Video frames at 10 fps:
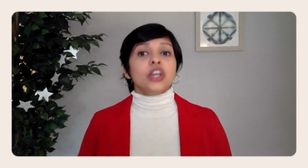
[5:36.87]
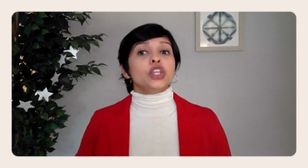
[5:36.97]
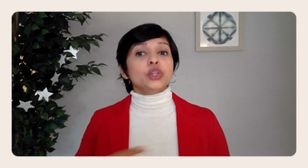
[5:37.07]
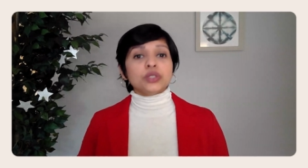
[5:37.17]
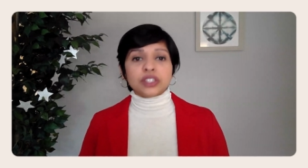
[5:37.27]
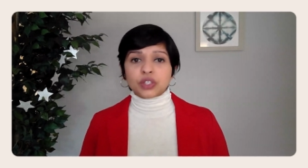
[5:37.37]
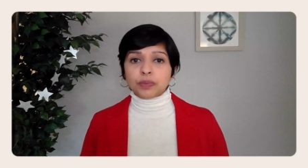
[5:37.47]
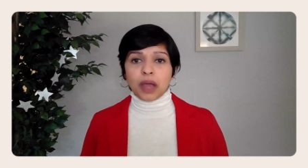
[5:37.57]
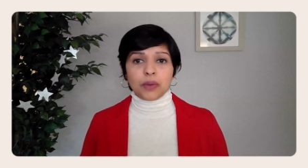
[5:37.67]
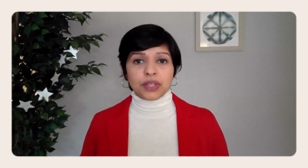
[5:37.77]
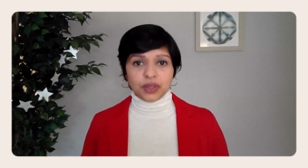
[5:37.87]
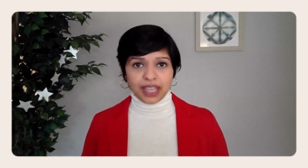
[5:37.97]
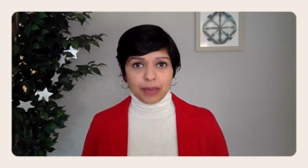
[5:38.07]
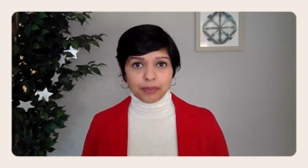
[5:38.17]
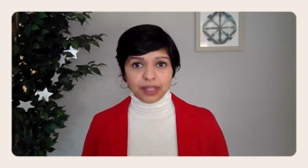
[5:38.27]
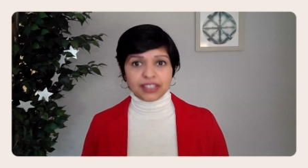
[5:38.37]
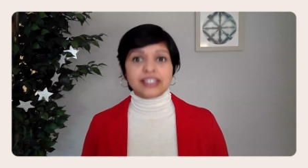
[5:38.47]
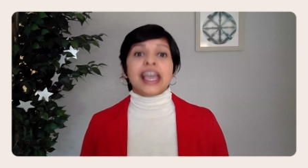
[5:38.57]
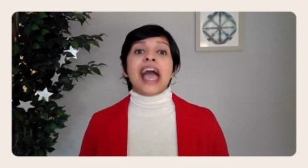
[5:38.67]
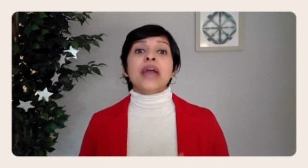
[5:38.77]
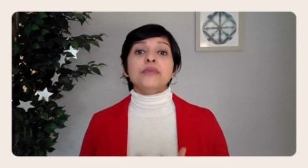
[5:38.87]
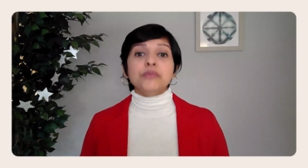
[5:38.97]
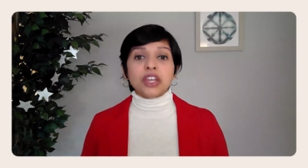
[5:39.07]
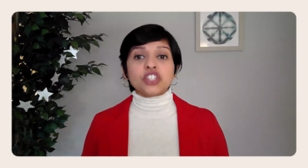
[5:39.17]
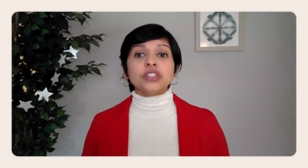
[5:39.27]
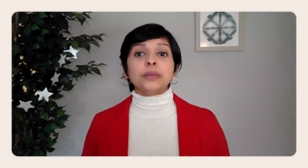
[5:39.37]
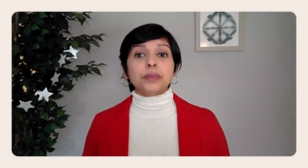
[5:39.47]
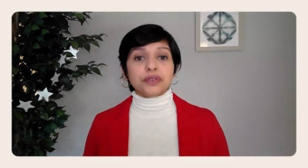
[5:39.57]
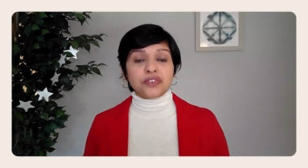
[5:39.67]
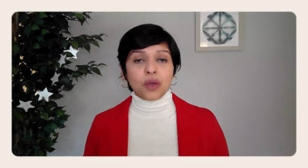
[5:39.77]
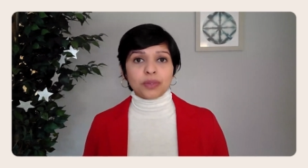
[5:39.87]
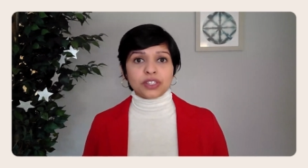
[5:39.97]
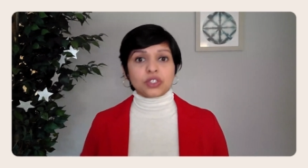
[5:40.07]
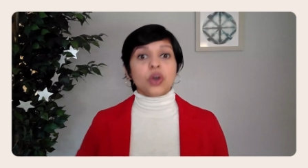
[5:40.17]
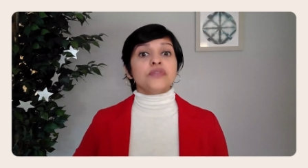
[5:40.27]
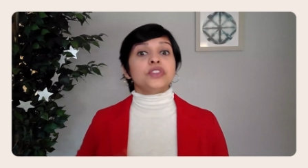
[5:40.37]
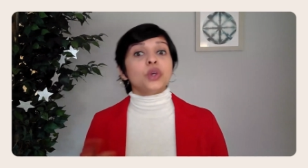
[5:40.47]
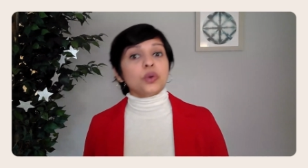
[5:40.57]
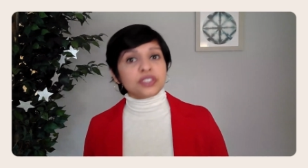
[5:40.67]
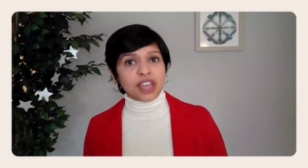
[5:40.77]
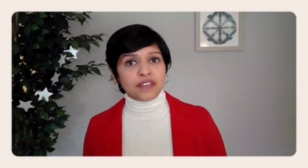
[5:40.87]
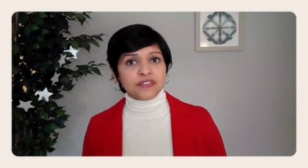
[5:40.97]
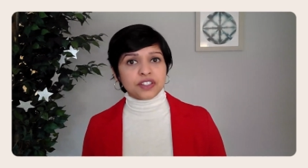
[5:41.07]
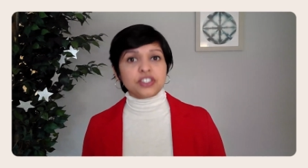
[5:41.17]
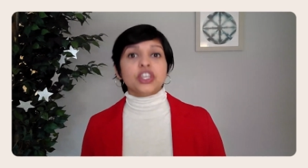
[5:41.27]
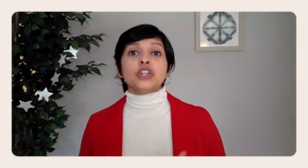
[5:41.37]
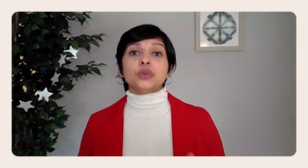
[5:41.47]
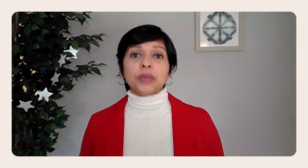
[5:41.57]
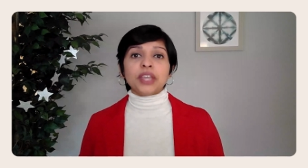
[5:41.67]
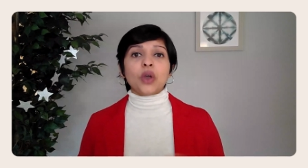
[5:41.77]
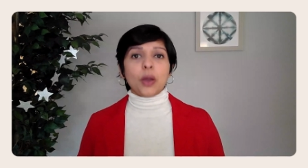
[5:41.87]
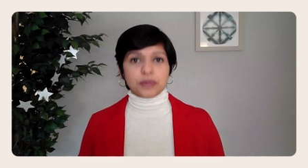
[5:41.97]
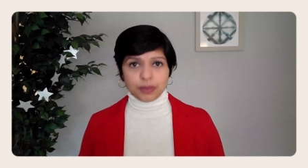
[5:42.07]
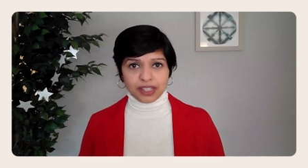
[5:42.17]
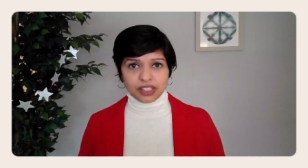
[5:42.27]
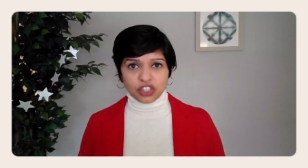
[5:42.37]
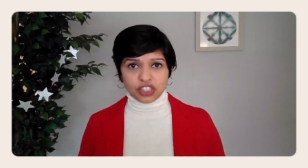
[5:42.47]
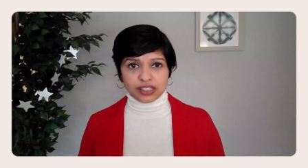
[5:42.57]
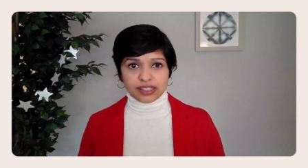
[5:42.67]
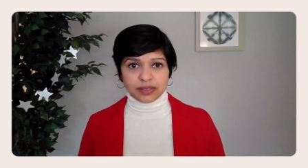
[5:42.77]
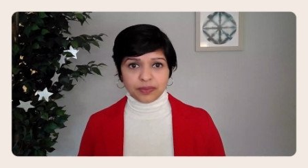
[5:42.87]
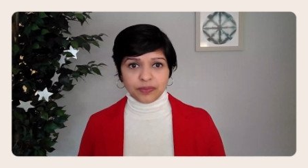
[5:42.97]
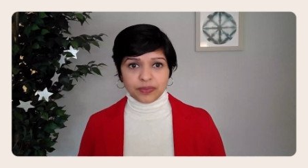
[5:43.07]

use it to power your campaigns, and measure the performance of those efforts to make optimizations.